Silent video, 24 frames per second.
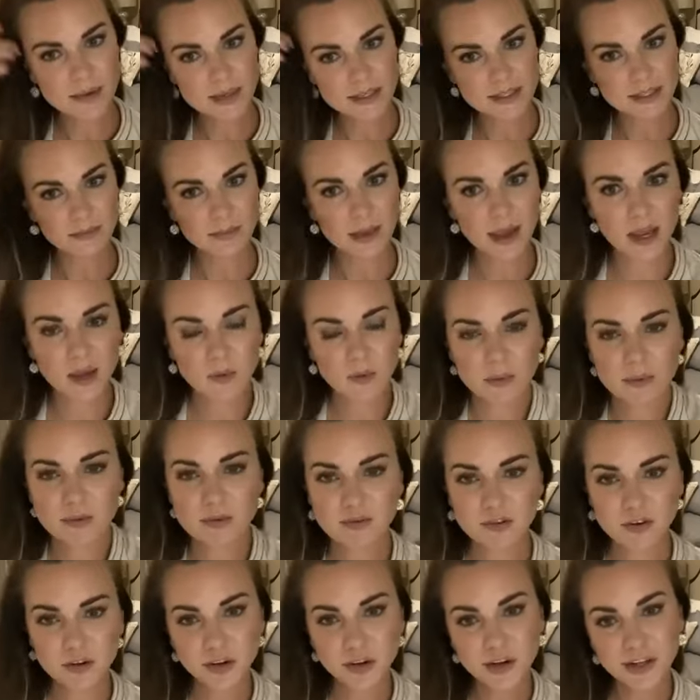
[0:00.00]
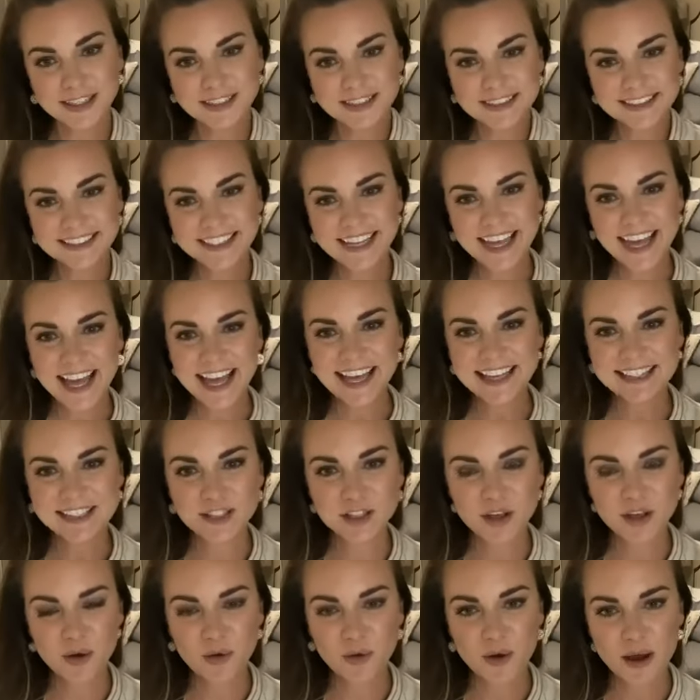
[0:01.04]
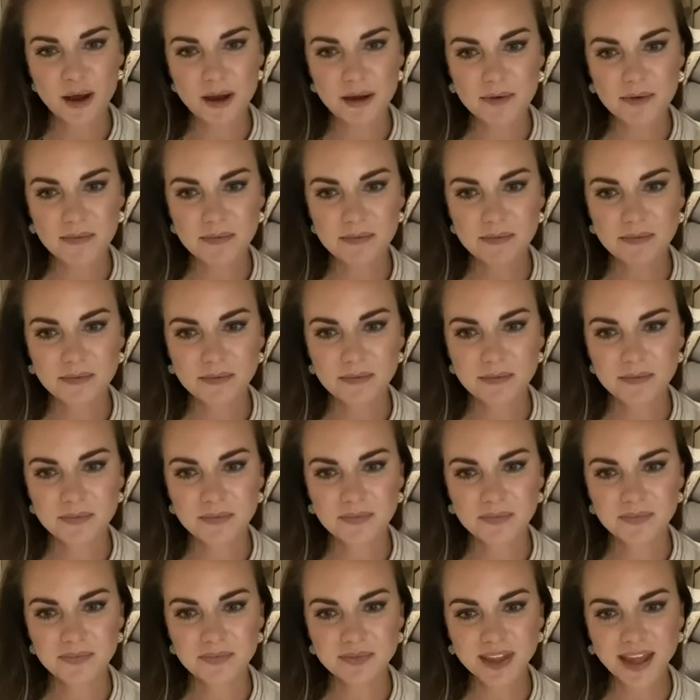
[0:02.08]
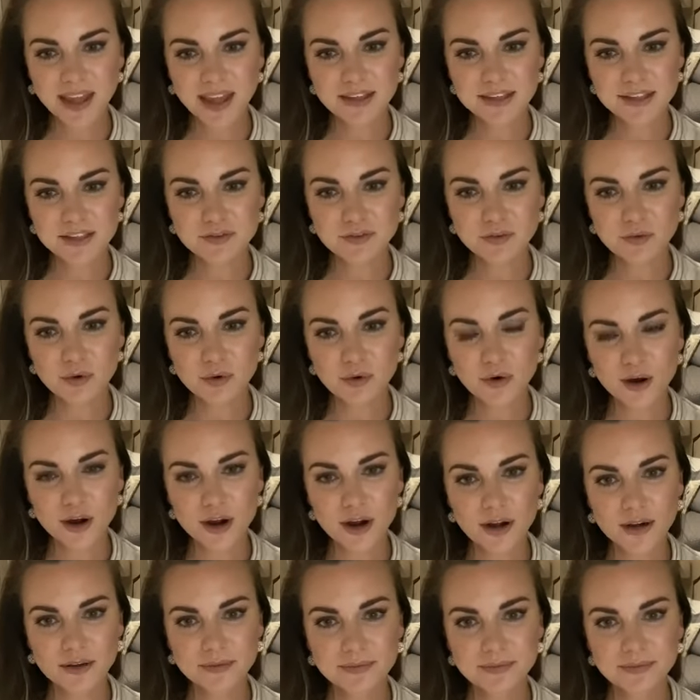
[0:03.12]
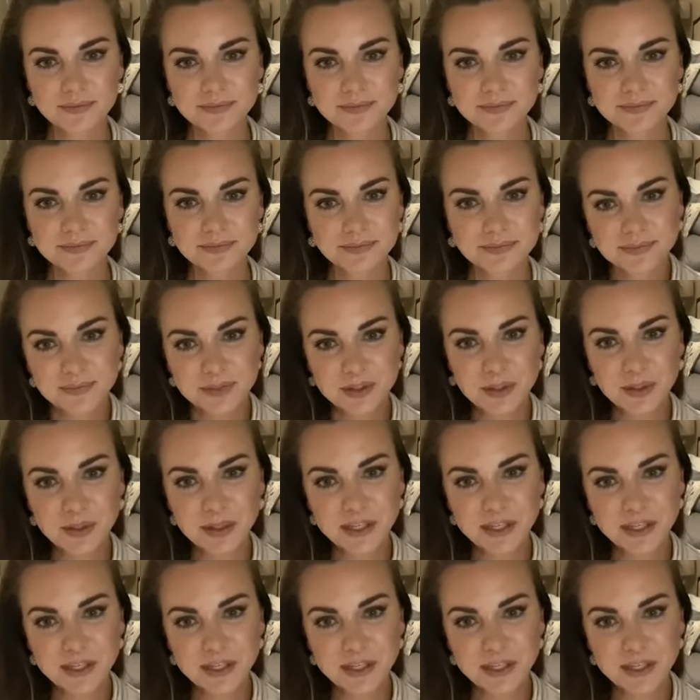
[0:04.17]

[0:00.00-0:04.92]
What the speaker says: and making women feel good. So thanks for tuning